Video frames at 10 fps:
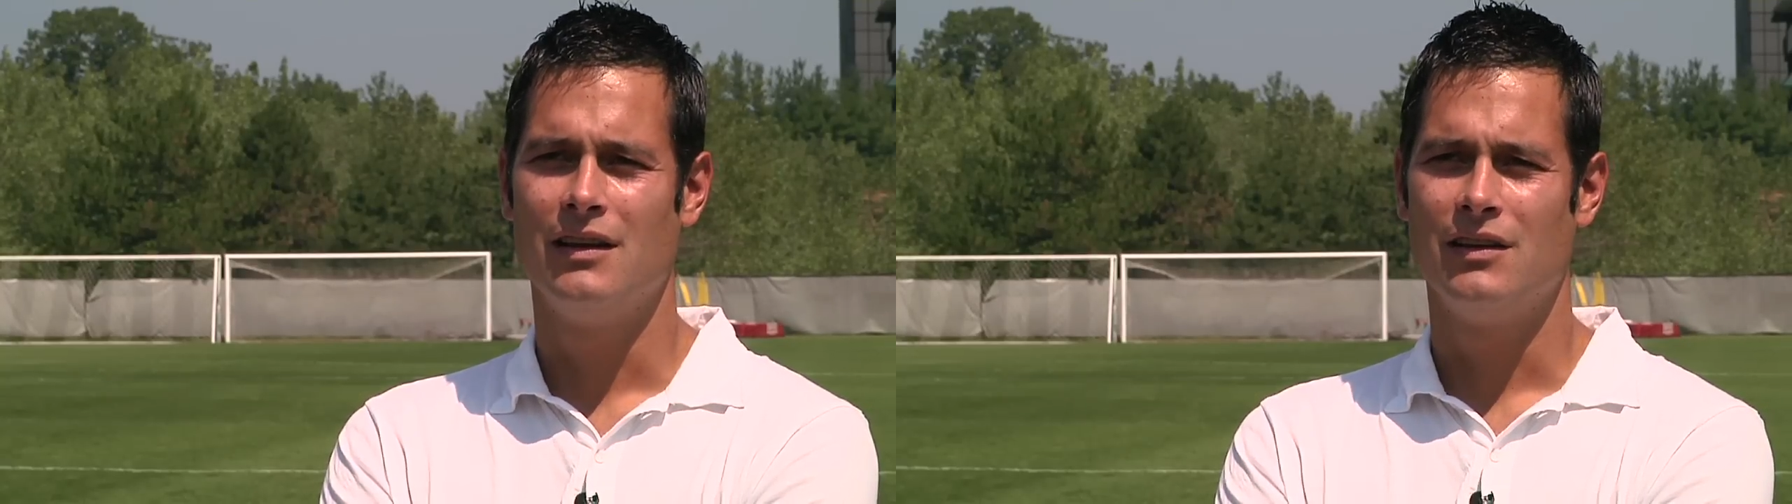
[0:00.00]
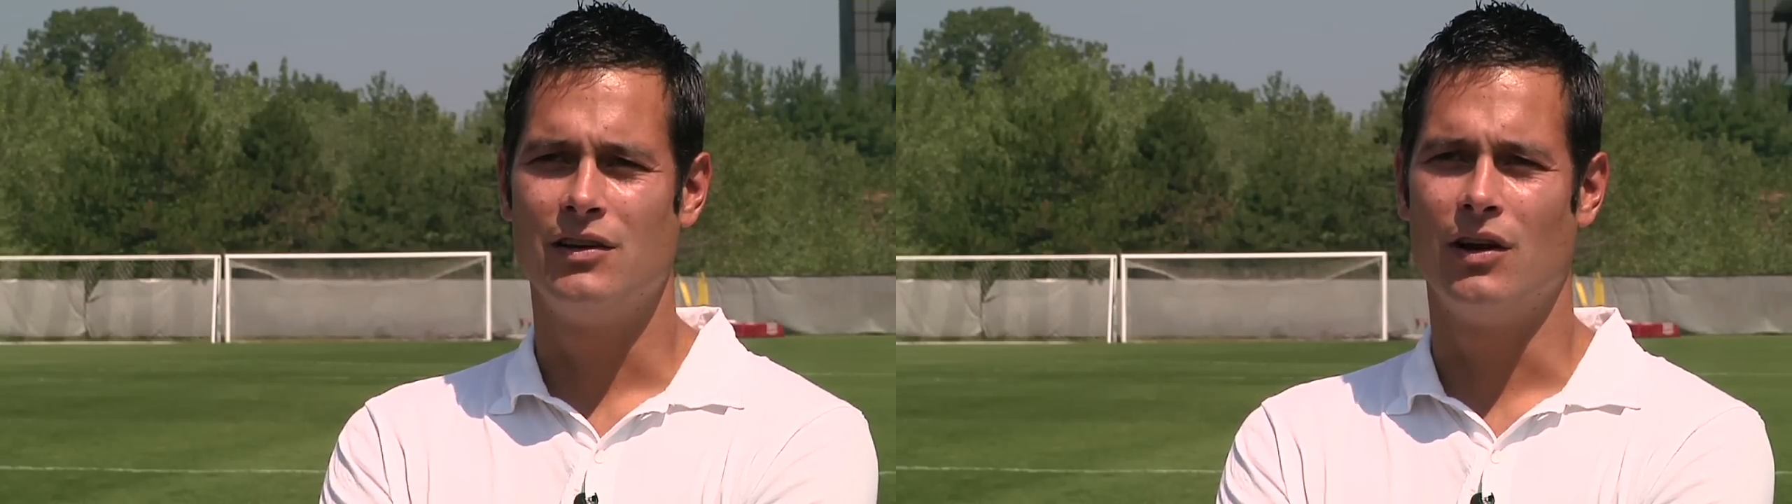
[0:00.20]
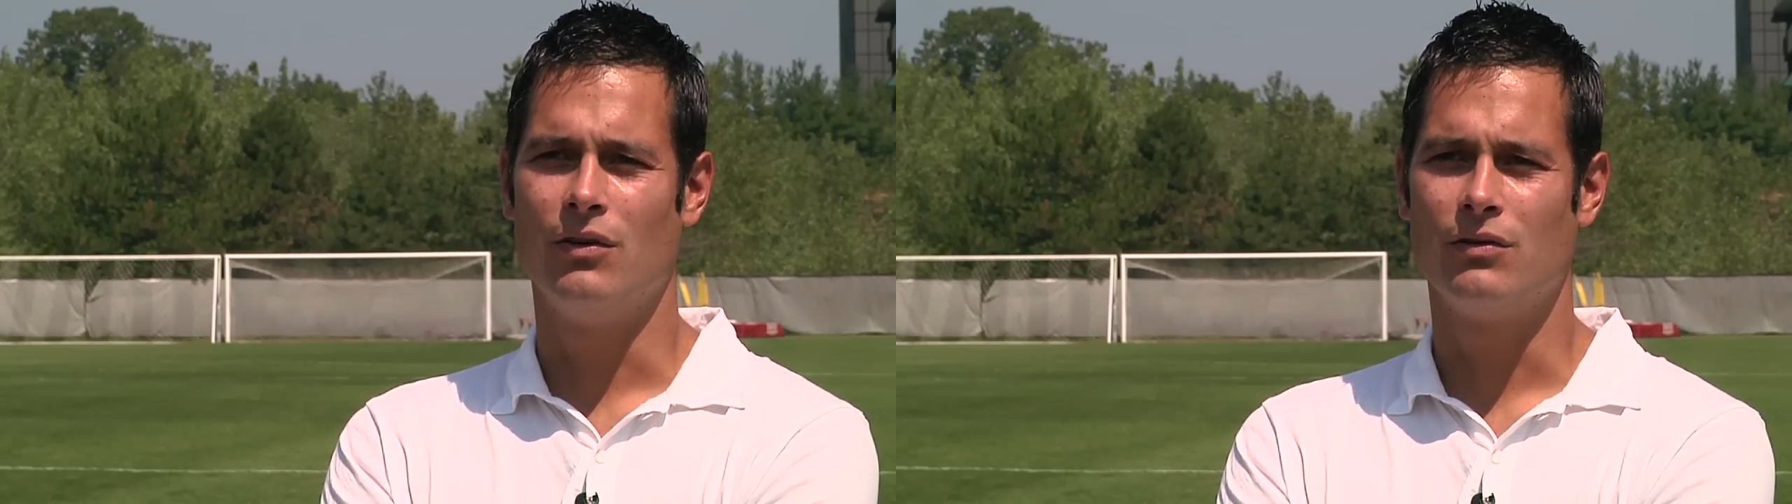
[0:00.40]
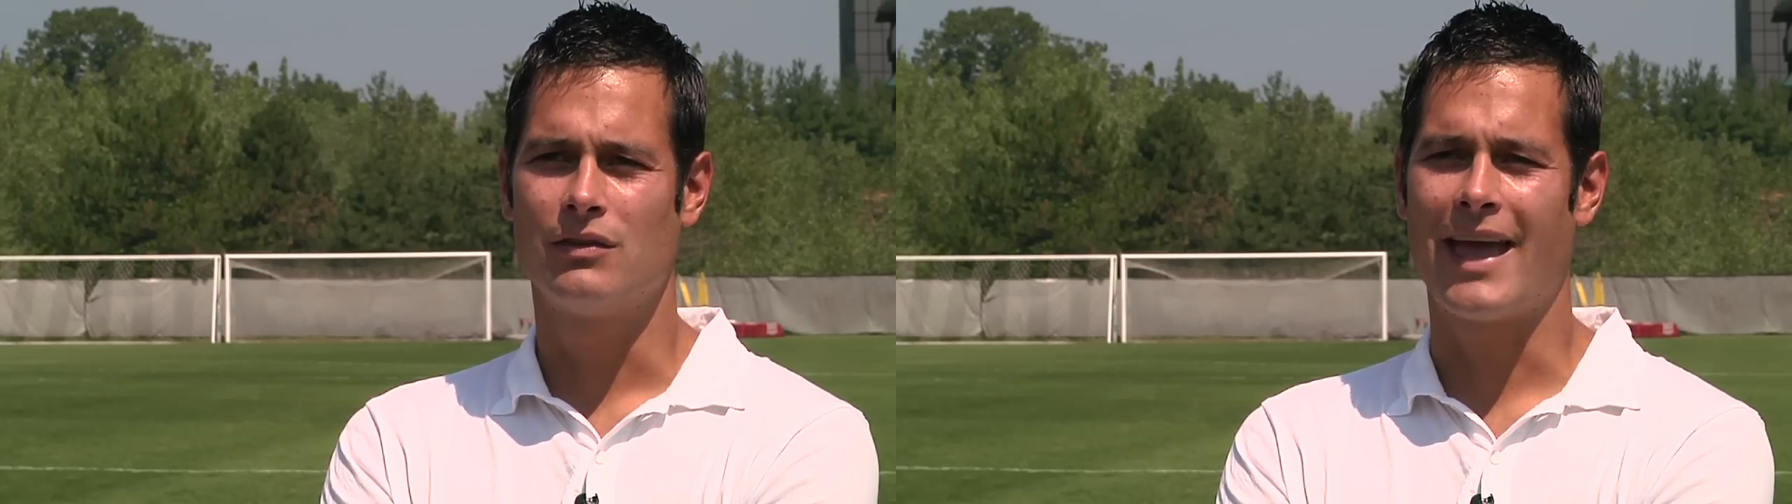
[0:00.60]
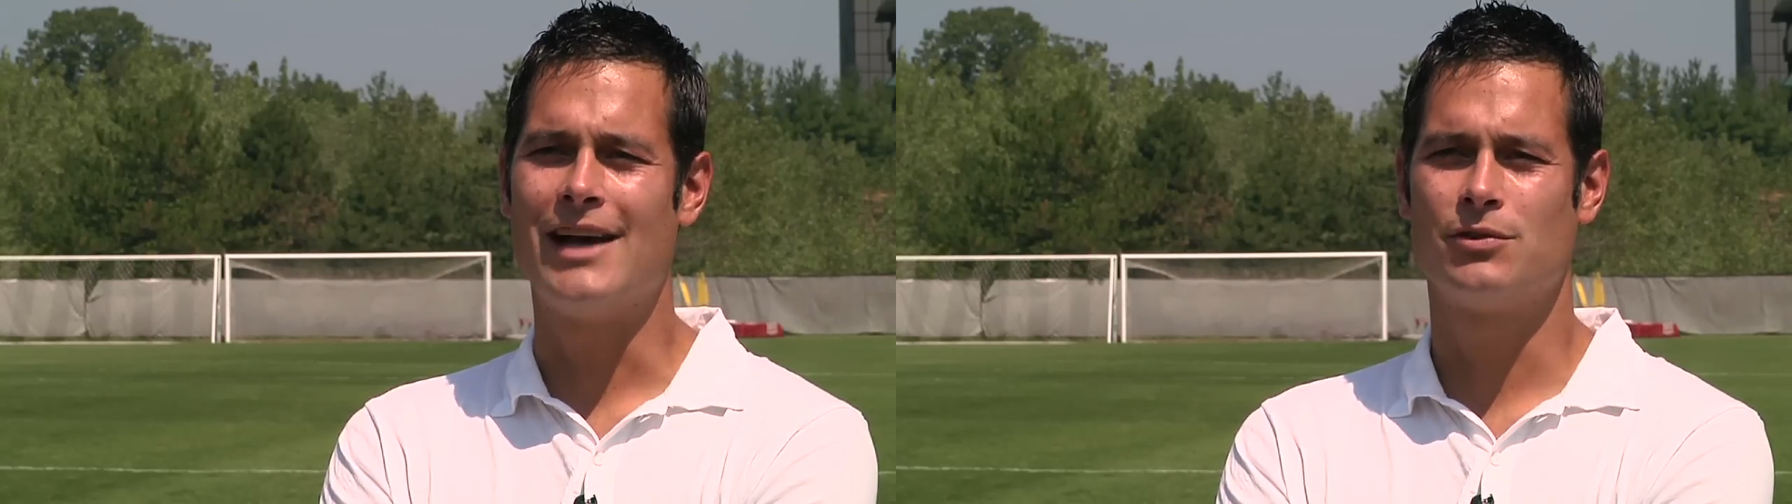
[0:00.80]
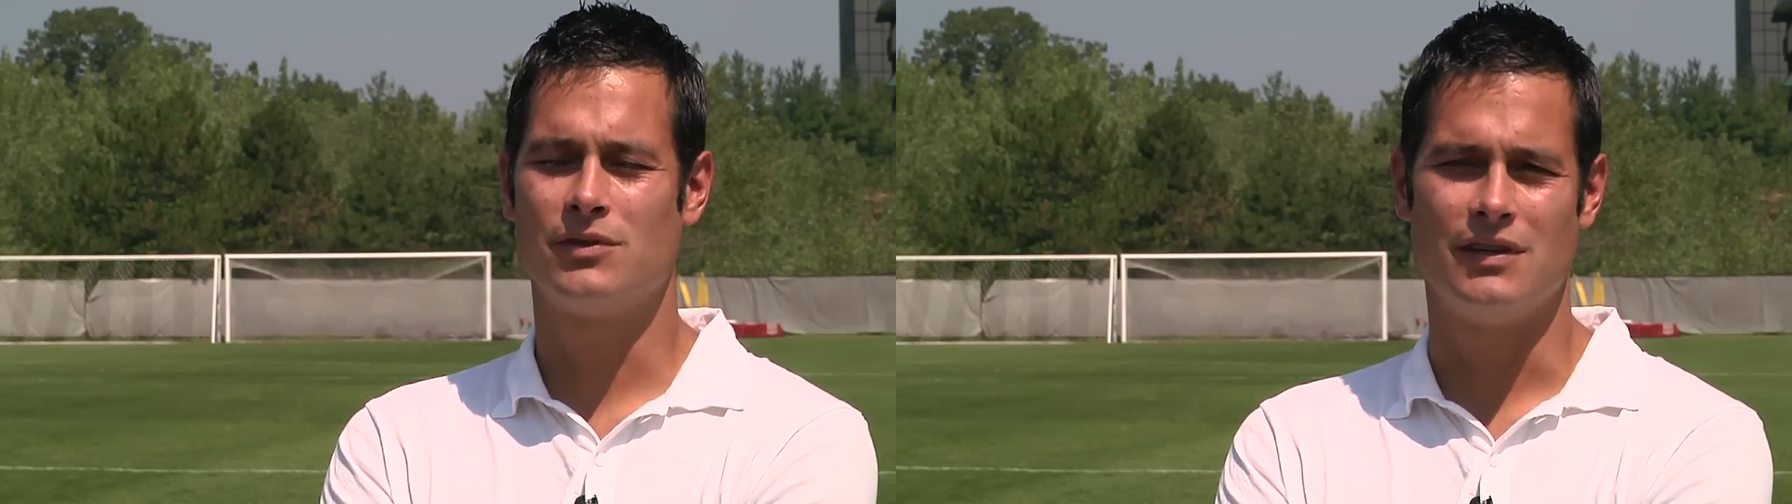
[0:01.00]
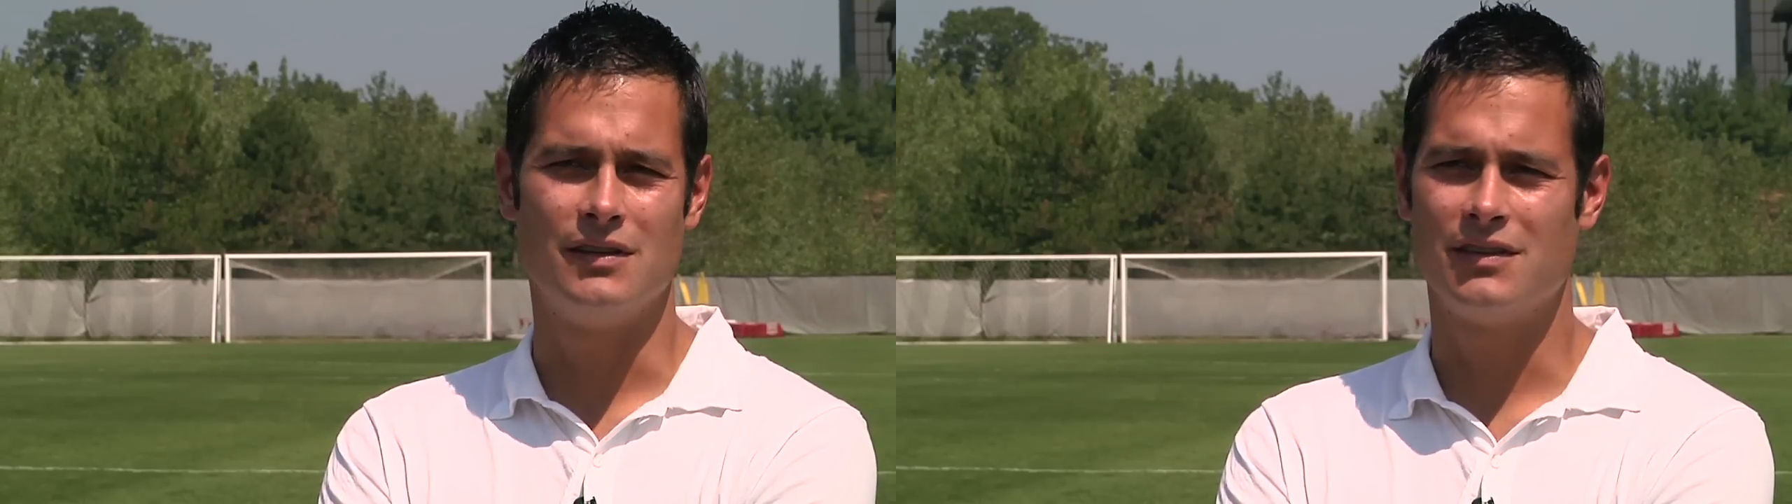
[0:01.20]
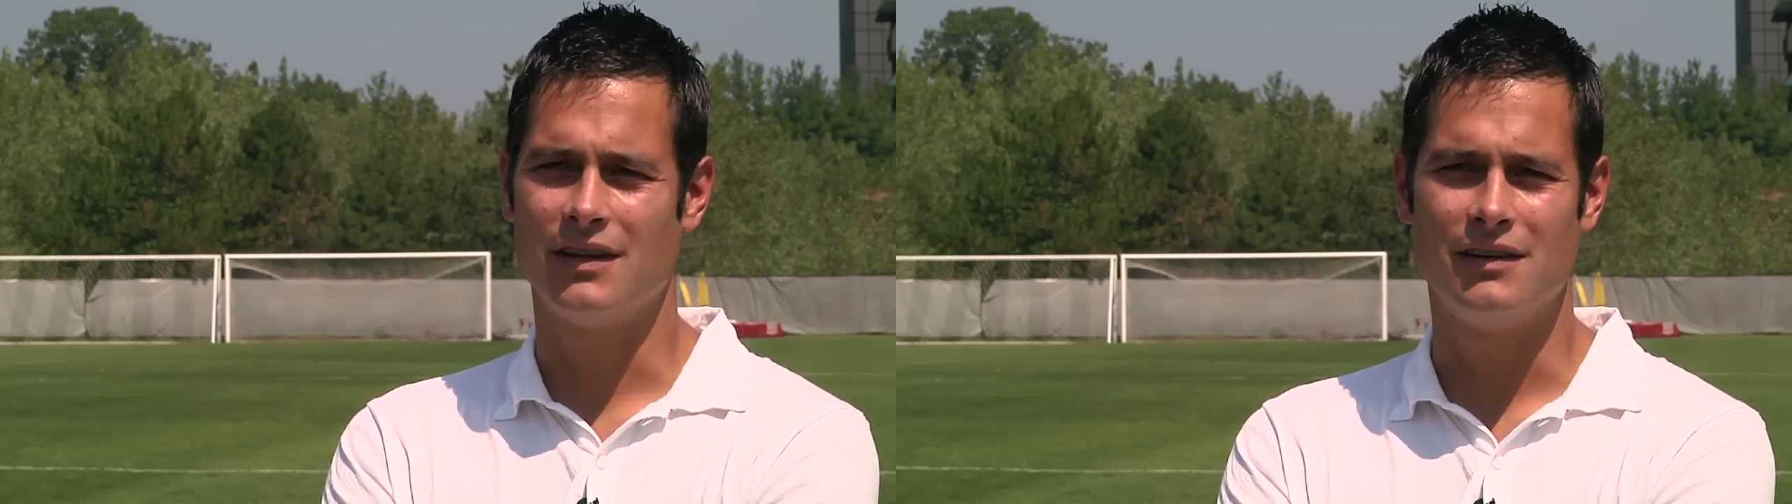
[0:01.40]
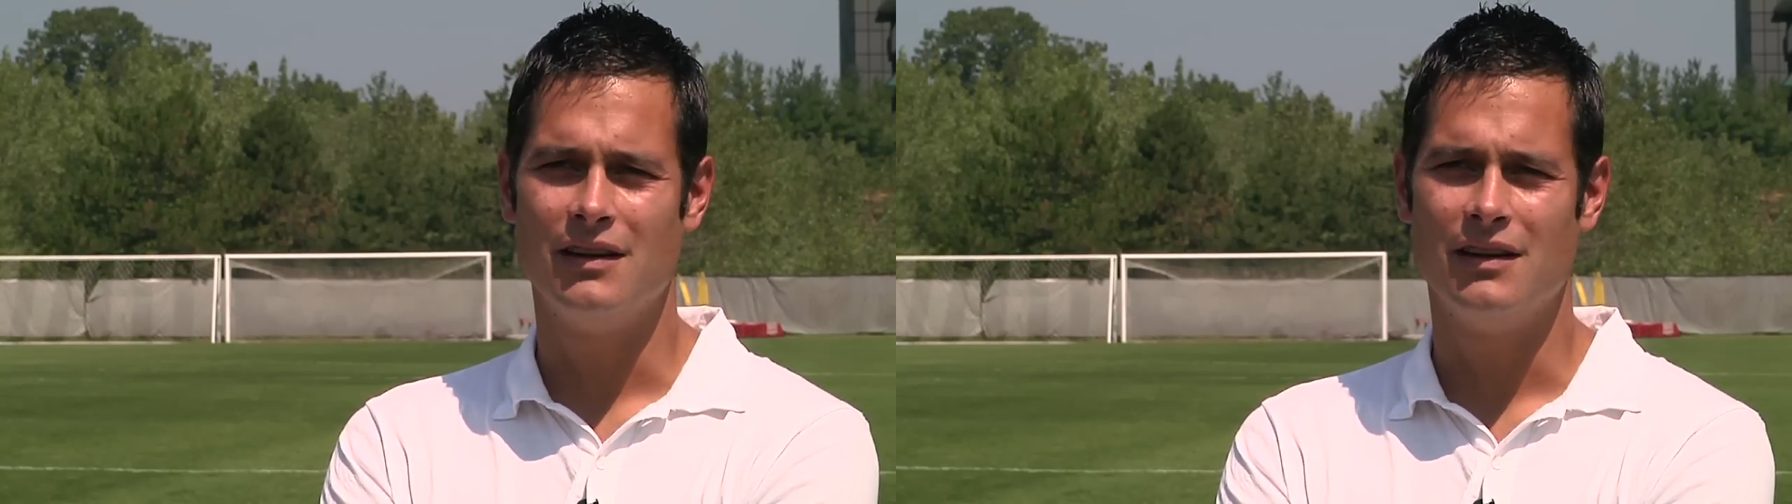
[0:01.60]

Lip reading: you know, casualties and